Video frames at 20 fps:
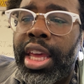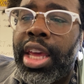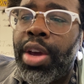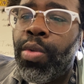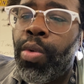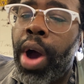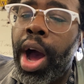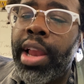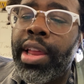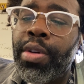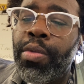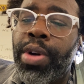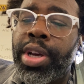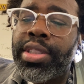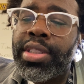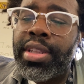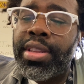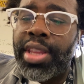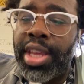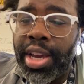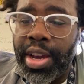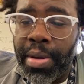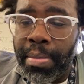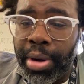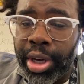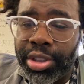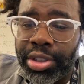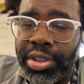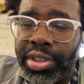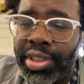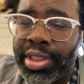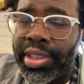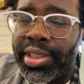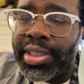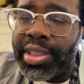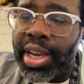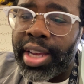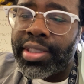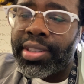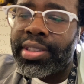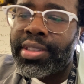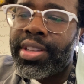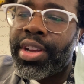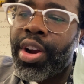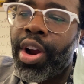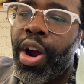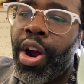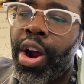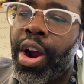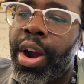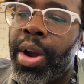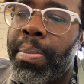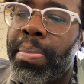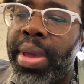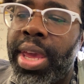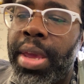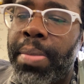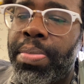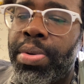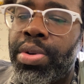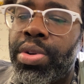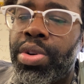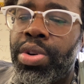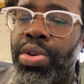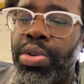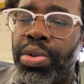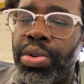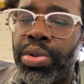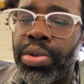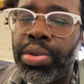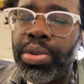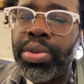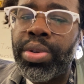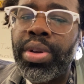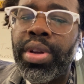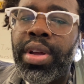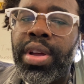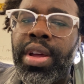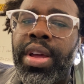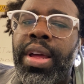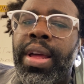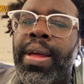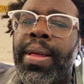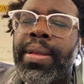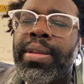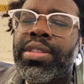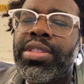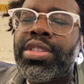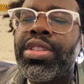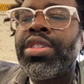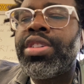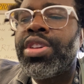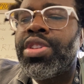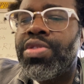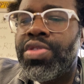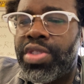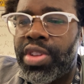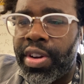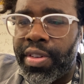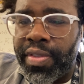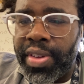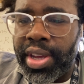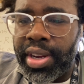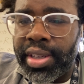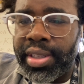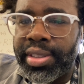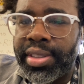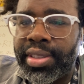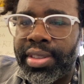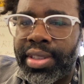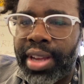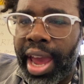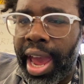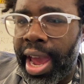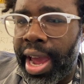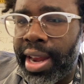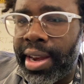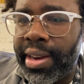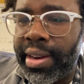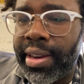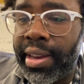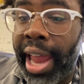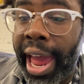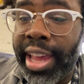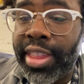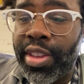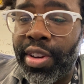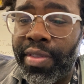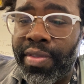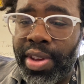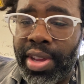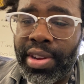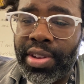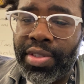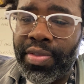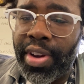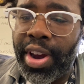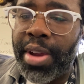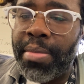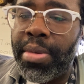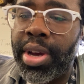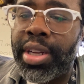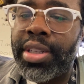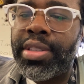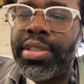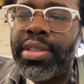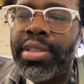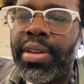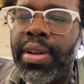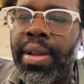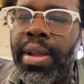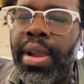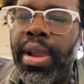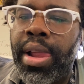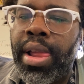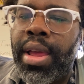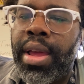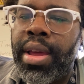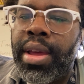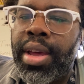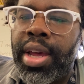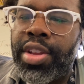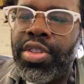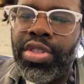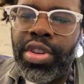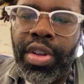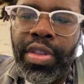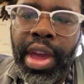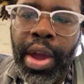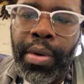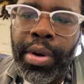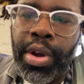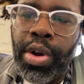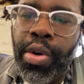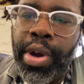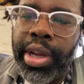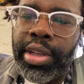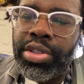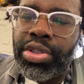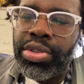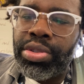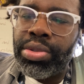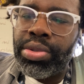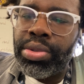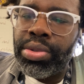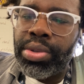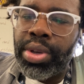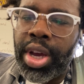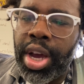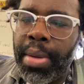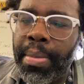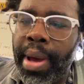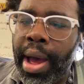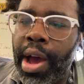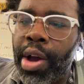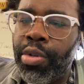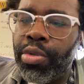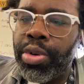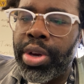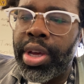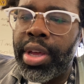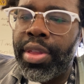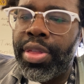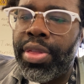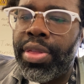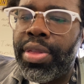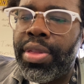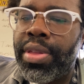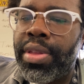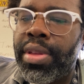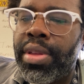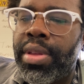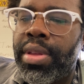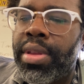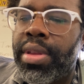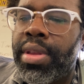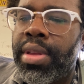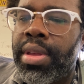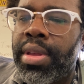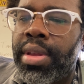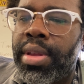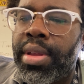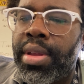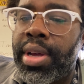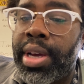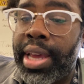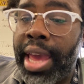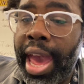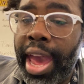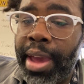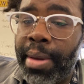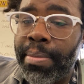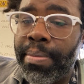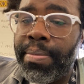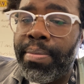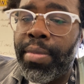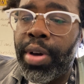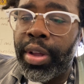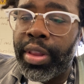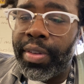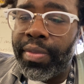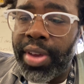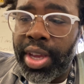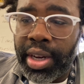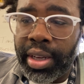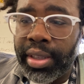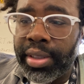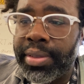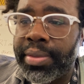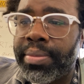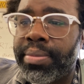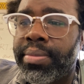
while it wasn't the commercial success, there are people who still use their Vitas and like their Vitas very much. And so they were going to come out with a game on the Vita.